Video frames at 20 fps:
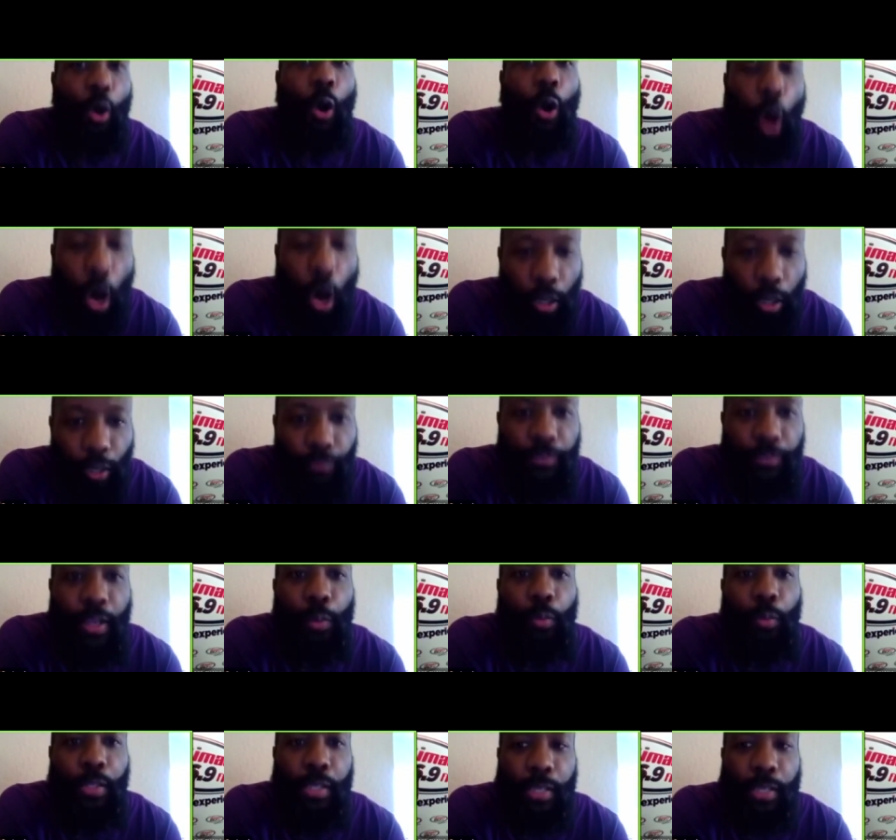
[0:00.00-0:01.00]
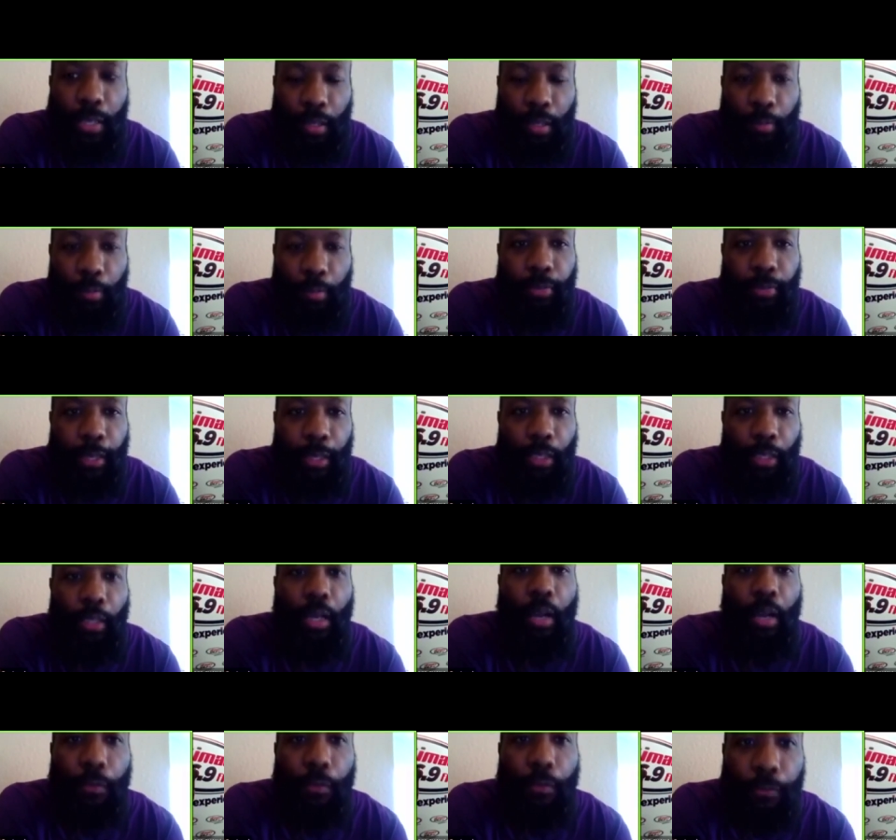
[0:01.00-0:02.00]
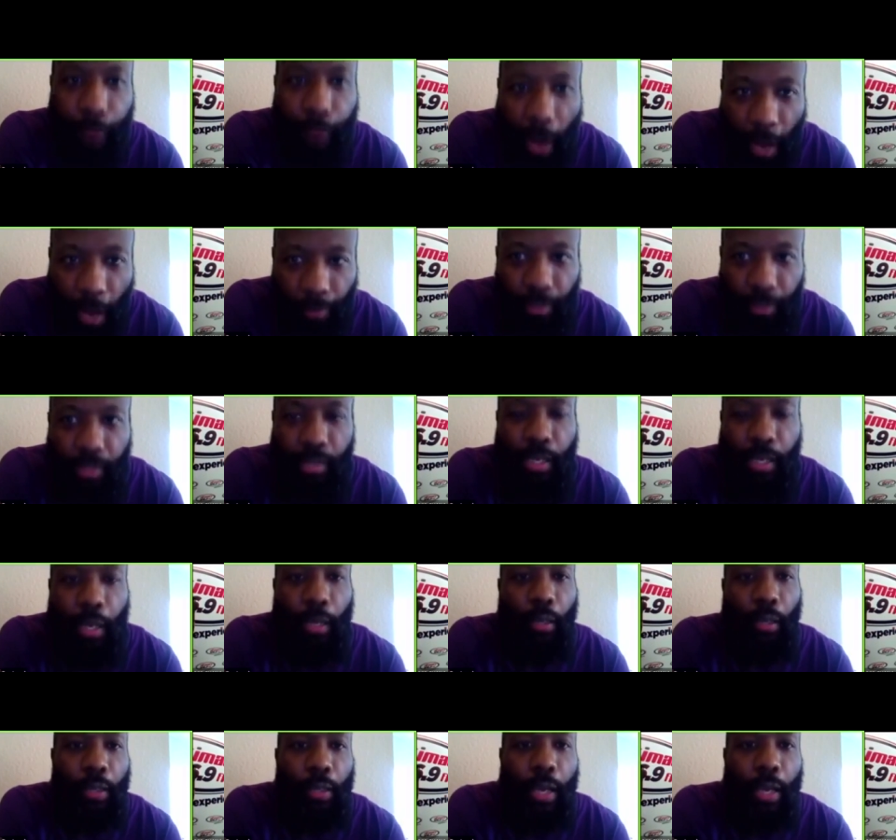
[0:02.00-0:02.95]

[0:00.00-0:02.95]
all of them were celebrating Father's Day.